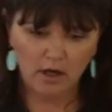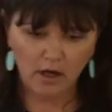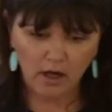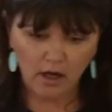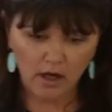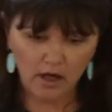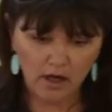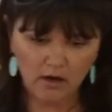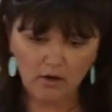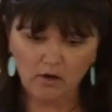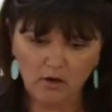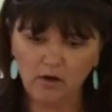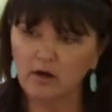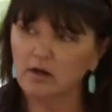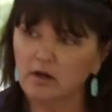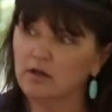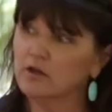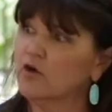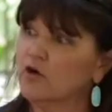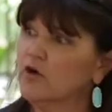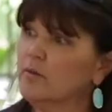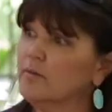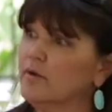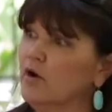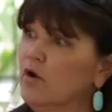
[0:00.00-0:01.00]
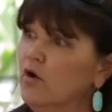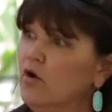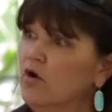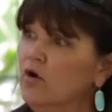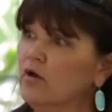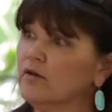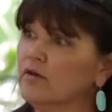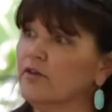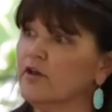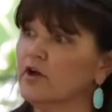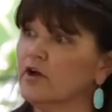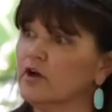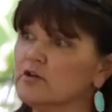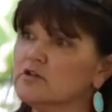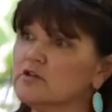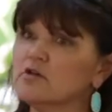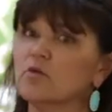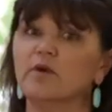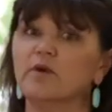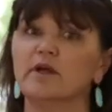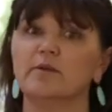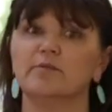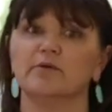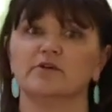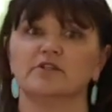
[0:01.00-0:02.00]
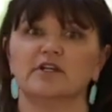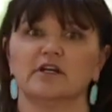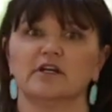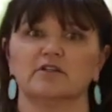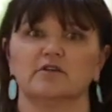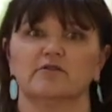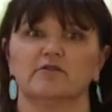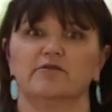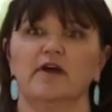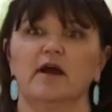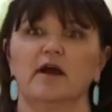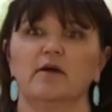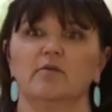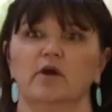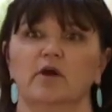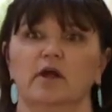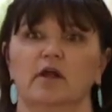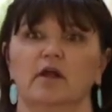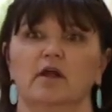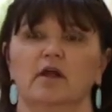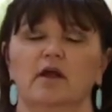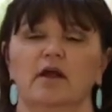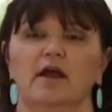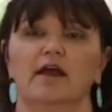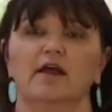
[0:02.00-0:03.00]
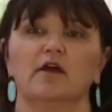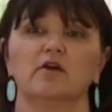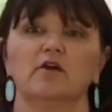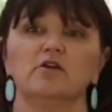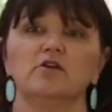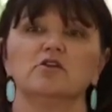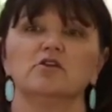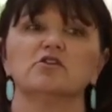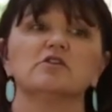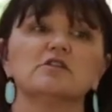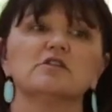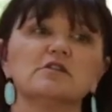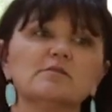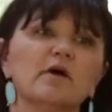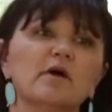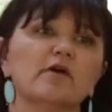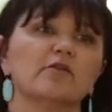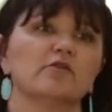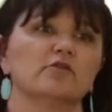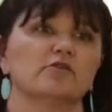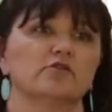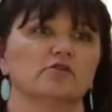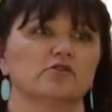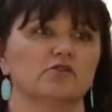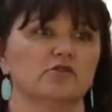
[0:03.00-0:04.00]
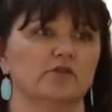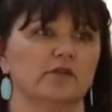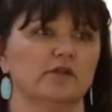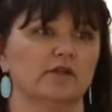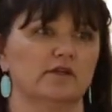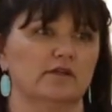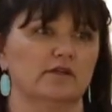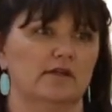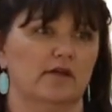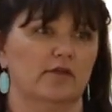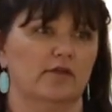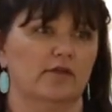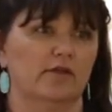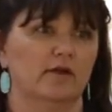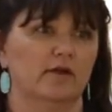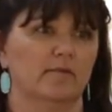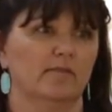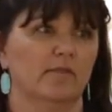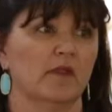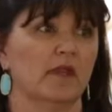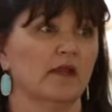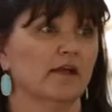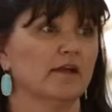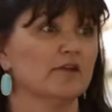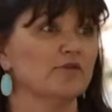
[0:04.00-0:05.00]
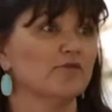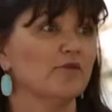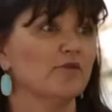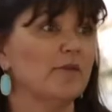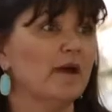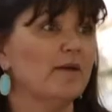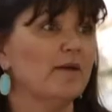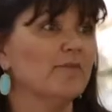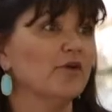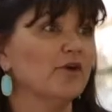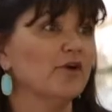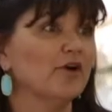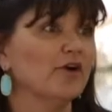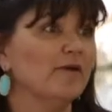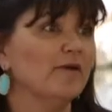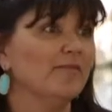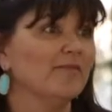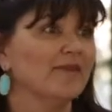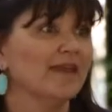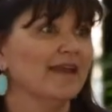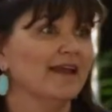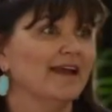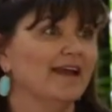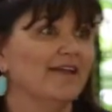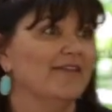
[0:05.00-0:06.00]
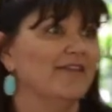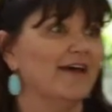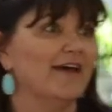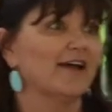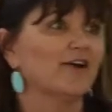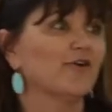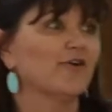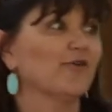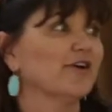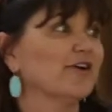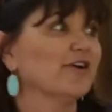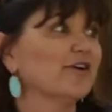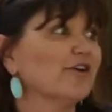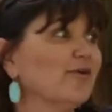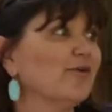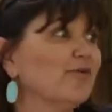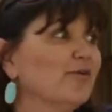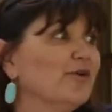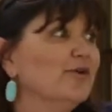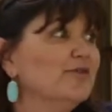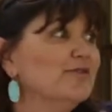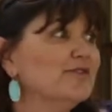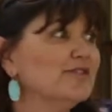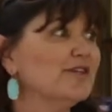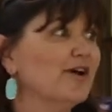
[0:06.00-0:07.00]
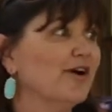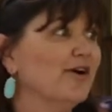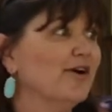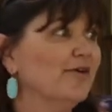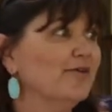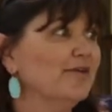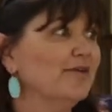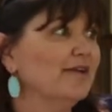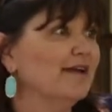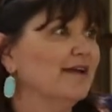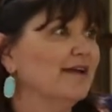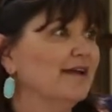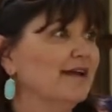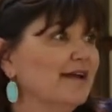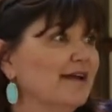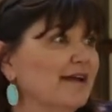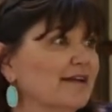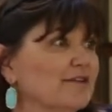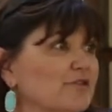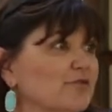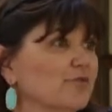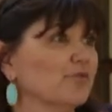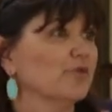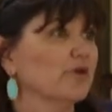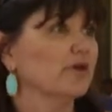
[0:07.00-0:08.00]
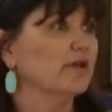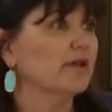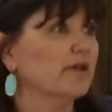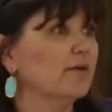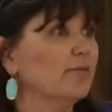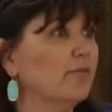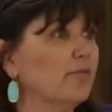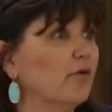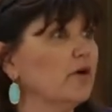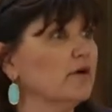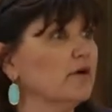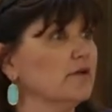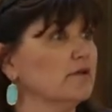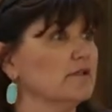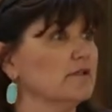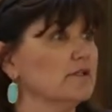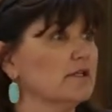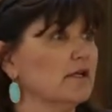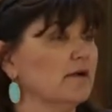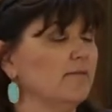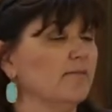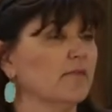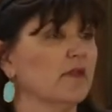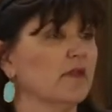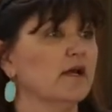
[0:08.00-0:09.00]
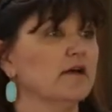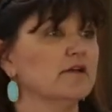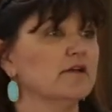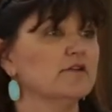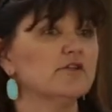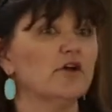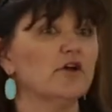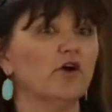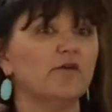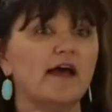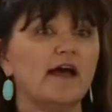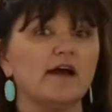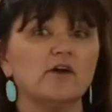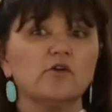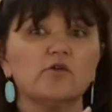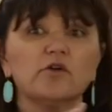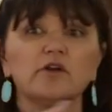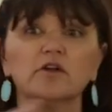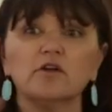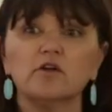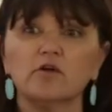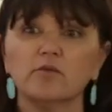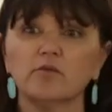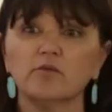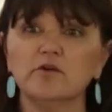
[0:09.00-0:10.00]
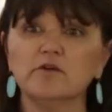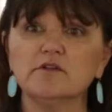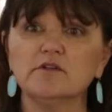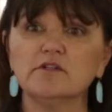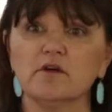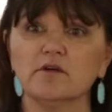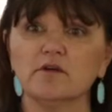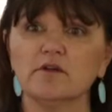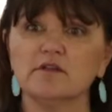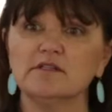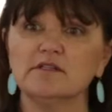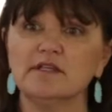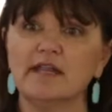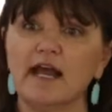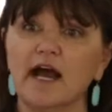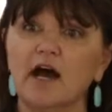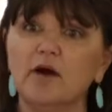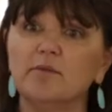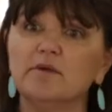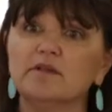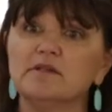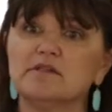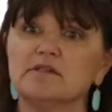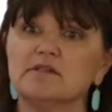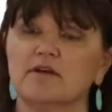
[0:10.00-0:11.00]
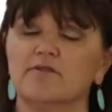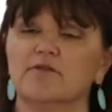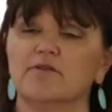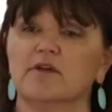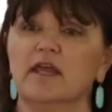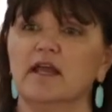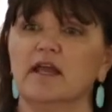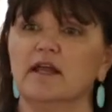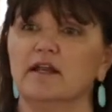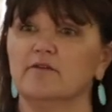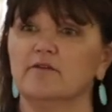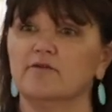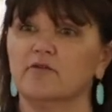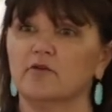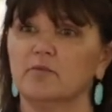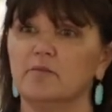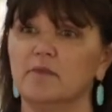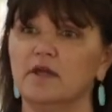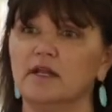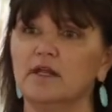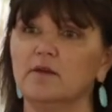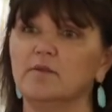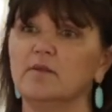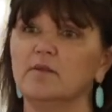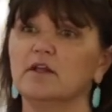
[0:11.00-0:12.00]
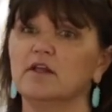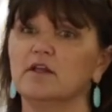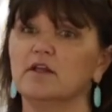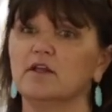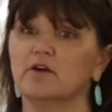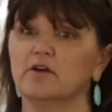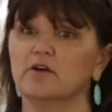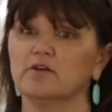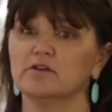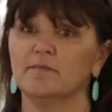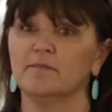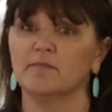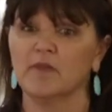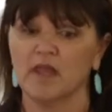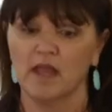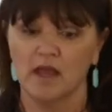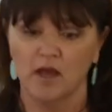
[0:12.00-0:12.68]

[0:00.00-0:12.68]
Oh, lo and behold, there is a weed protection fabric. I go, you just smothered your tree to death. Because remember, that critical root zone is really important. So that critical root zone has now been suffocating for many, many years.